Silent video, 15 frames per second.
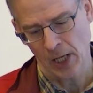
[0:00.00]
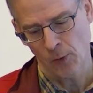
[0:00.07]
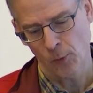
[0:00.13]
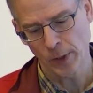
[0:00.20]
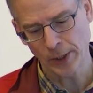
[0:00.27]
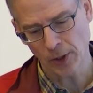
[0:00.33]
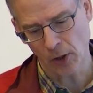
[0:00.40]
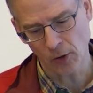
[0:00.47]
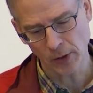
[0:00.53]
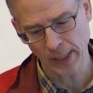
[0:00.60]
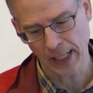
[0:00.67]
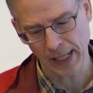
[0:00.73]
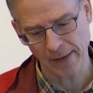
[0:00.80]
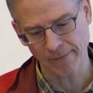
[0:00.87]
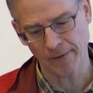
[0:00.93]
We don't
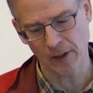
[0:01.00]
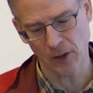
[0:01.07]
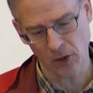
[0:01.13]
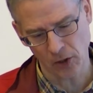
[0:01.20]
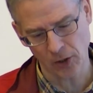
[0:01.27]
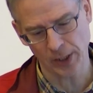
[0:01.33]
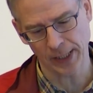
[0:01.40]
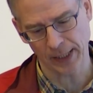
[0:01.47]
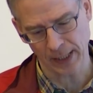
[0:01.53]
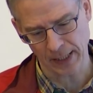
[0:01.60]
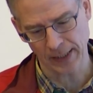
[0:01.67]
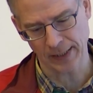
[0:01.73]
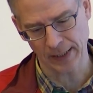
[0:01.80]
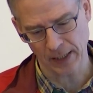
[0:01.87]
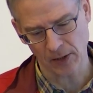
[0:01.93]
have learning
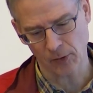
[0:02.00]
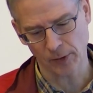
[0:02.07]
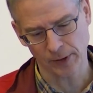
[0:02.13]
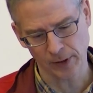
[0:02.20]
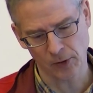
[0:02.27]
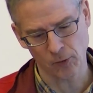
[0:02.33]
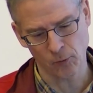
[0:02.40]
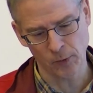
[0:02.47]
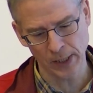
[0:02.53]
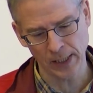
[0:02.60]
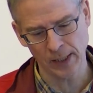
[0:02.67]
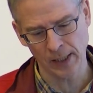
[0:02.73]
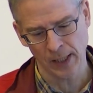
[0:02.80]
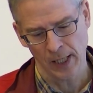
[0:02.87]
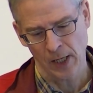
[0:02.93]
right now. So
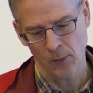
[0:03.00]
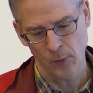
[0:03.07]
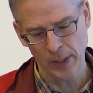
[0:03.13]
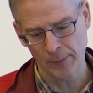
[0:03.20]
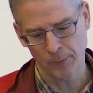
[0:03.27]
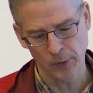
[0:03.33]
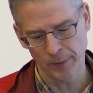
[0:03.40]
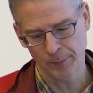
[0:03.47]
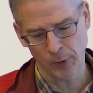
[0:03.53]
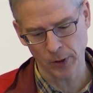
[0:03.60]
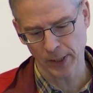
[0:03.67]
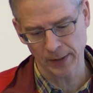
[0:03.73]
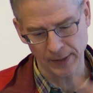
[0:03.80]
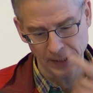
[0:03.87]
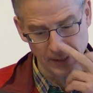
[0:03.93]
we, we, we
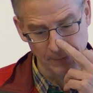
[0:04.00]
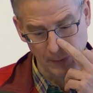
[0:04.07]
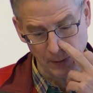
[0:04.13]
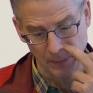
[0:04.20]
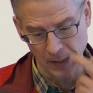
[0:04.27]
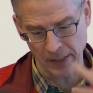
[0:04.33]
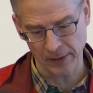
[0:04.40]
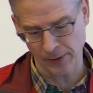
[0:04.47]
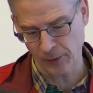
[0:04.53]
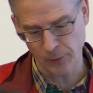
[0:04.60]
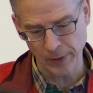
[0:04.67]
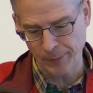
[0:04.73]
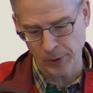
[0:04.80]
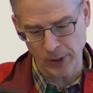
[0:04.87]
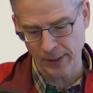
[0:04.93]
put in these, uh, so
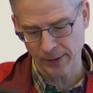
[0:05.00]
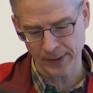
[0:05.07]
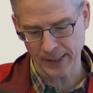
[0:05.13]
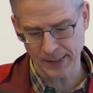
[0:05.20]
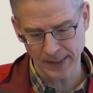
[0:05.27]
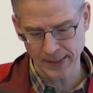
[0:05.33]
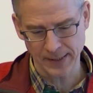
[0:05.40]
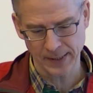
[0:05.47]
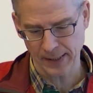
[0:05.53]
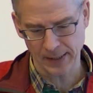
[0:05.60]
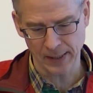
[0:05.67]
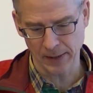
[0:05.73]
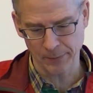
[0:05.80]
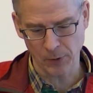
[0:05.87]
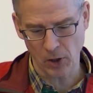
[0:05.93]
we put in
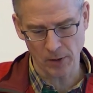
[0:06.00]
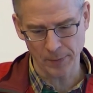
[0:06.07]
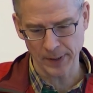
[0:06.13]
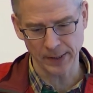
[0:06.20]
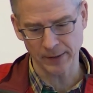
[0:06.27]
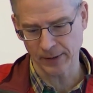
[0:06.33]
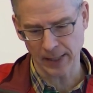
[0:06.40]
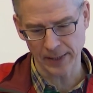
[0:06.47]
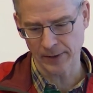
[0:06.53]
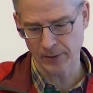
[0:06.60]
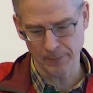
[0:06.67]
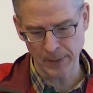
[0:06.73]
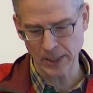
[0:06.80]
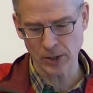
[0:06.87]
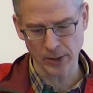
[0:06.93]
statistical properties,
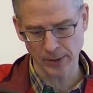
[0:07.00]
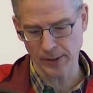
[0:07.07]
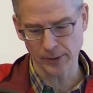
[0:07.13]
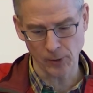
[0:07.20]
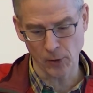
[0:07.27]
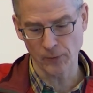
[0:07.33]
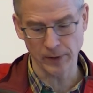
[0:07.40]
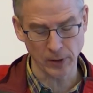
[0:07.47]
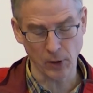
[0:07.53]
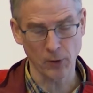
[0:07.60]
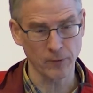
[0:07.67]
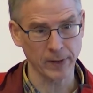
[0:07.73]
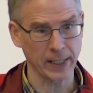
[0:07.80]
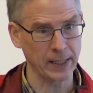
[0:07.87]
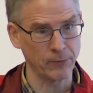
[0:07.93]
right, measuring this over and
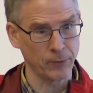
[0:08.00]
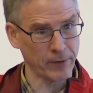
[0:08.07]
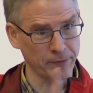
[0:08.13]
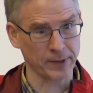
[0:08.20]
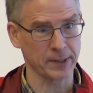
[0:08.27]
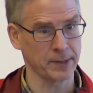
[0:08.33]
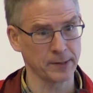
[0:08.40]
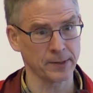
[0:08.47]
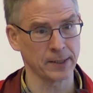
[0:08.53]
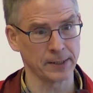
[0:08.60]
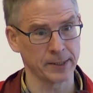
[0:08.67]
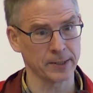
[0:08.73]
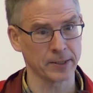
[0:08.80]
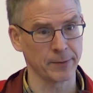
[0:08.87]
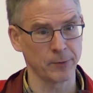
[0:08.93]
over again with statistical
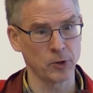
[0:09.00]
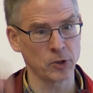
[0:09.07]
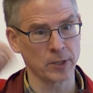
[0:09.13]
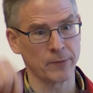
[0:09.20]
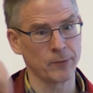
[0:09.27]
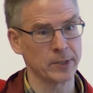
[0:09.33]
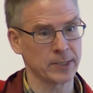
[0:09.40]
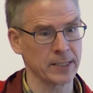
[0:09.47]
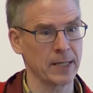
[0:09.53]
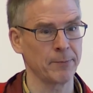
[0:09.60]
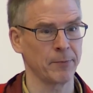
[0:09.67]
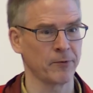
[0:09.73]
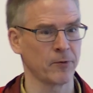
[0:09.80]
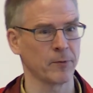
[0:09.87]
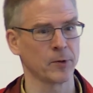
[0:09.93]
distribution and we
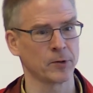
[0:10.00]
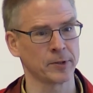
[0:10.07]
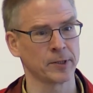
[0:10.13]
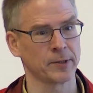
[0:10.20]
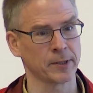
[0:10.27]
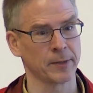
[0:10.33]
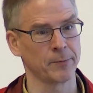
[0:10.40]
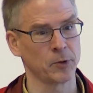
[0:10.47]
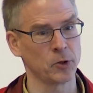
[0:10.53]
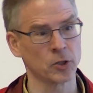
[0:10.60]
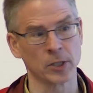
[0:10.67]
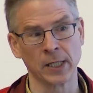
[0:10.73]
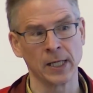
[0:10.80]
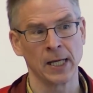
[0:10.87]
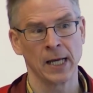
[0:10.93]
sample from those
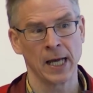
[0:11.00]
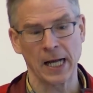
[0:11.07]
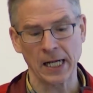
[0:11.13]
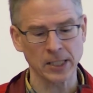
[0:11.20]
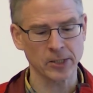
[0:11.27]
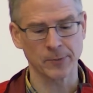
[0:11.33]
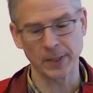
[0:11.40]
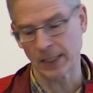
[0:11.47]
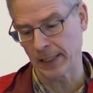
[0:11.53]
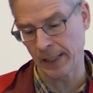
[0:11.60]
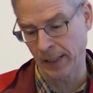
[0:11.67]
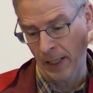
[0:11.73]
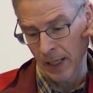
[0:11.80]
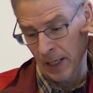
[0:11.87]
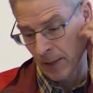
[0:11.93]
distribution.
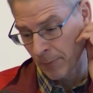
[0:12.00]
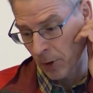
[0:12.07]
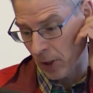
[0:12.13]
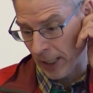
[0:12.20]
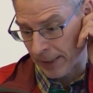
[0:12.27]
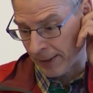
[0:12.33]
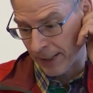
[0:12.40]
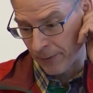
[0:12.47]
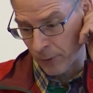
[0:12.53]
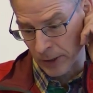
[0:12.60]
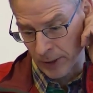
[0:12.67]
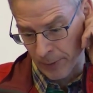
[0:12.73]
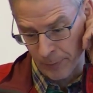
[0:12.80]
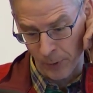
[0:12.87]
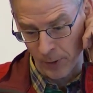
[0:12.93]
Ultimately, Paul, I think
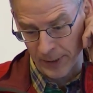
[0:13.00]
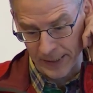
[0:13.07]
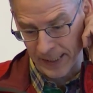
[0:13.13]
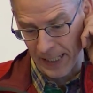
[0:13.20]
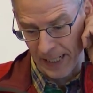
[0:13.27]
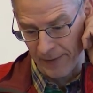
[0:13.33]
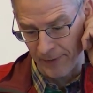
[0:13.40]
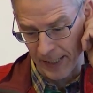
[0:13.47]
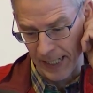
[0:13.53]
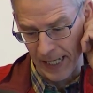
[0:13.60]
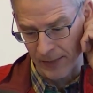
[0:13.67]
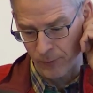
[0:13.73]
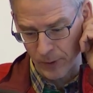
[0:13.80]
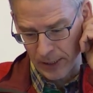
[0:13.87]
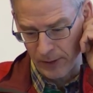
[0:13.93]
what you're probably driving
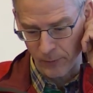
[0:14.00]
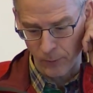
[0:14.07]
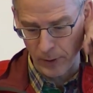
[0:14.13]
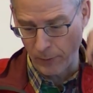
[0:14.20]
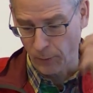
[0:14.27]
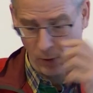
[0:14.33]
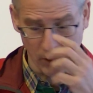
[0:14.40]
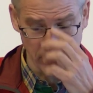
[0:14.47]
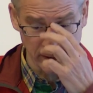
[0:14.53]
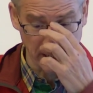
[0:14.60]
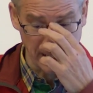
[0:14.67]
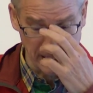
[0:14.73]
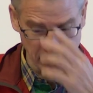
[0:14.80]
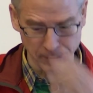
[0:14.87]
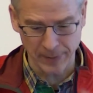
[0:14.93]
at, we, we want
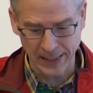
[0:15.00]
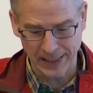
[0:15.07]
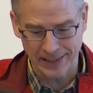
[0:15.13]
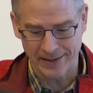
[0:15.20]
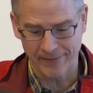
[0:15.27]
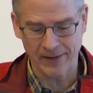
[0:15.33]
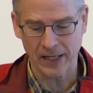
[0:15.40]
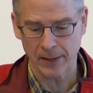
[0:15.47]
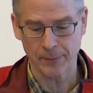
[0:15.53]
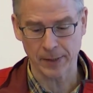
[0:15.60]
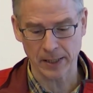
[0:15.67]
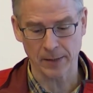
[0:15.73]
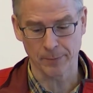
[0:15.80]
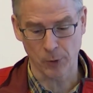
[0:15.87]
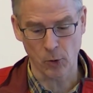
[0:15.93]
ultimately
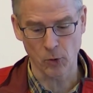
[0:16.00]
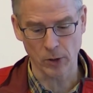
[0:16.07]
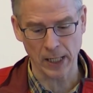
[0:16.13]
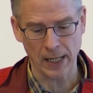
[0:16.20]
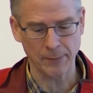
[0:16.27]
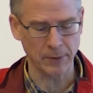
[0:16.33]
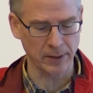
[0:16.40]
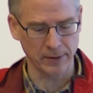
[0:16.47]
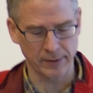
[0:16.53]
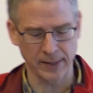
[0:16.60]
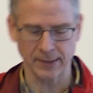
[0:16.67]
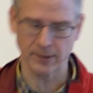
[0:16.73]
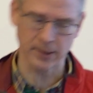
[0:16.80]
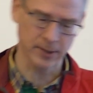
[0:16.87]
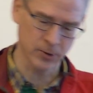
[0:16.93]
developmental program and
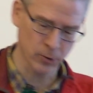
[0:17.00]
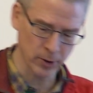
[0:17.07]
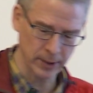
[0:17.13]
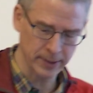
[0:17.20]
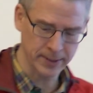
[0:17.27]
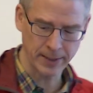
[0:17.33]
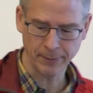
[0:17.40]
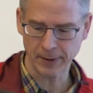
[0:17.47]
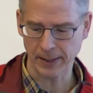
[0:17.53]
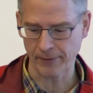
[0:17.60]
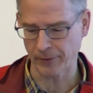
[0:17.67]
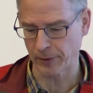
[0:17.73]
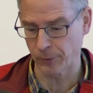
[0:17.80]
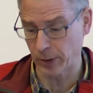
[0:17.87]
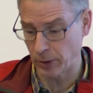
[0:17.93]
that's a totally separate
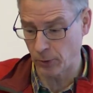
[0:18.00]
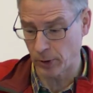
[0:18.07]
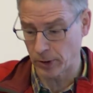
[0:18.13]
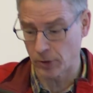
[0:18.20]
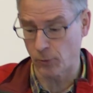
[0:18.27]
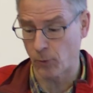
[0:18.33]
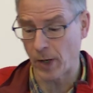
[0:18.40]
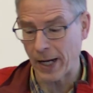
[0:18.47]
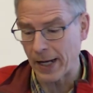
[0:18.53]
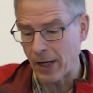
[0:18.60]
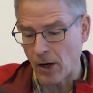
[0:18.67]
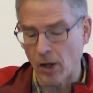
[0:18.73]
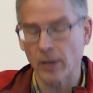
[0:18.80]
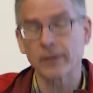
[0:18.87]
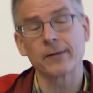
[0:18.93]
effort we're doing to
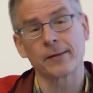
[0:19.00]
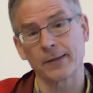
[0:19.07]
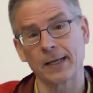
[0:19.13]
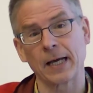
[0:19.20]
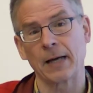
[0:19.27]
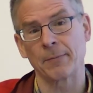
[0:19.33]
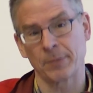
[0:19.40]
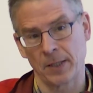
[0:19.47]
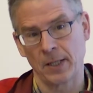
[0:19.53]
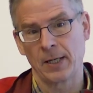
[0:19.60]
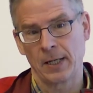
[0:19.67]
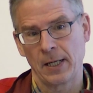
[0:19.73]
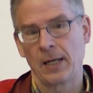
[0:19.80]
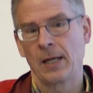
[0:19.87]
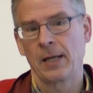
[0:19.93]
wire all the thing up
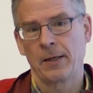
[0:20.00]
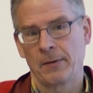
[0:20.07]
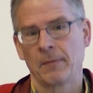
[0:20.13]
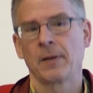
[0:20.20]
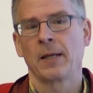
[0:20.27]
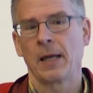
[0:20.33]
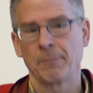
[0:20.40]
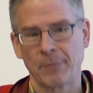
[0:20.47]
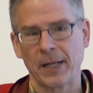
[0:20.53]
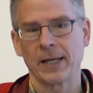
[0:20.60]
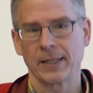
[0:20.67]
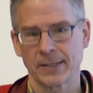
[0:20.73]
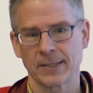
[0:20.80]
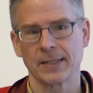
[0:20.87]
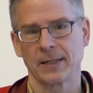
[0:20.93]
and
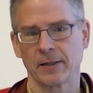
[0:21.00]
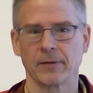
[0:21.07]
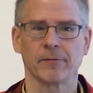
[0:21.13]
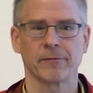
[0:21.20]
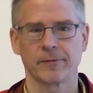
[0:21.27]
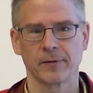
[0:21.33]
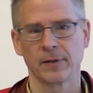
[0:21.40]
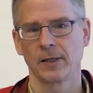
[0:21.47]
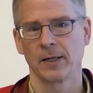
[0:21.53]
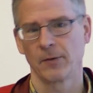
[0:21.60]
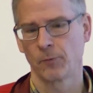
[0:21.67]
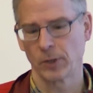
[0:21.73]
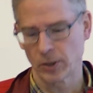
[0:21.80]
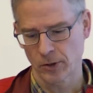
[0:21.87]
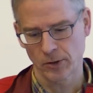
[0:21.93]
by itself,
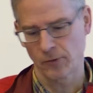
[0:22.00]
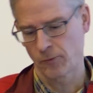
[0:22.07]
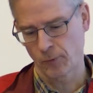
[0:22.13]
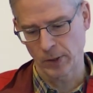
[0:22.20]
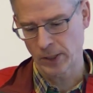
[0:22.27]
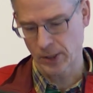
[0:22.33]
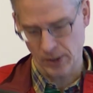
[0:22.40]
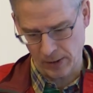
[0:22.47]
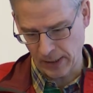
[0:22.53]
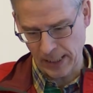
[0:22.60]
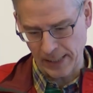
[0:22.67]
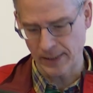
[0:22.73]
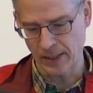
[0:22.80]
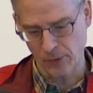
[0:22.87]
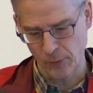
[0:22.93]
which, which
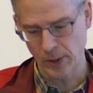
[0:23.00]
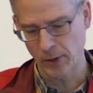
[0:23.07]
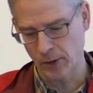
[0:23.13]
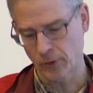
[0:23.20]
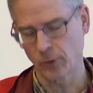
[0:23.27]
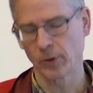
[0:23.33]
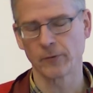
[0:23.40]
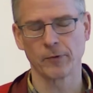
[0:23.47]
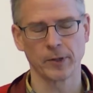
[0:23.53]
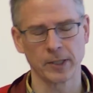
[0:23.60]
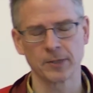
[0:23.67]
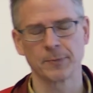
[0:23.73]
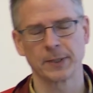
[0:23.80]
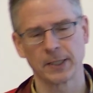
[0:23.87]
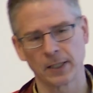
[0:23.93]
right now we're not doing for
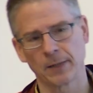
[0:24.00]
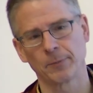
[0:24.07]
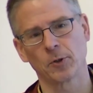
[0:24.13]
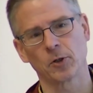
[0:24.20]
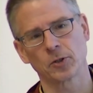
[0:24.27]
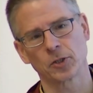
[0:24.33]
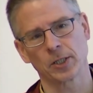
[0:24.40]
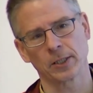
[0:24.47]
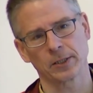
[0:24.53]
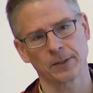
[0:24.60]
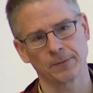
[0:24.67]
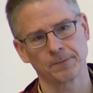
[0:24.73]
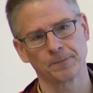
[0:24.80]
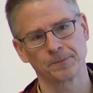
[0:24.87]
this particular project.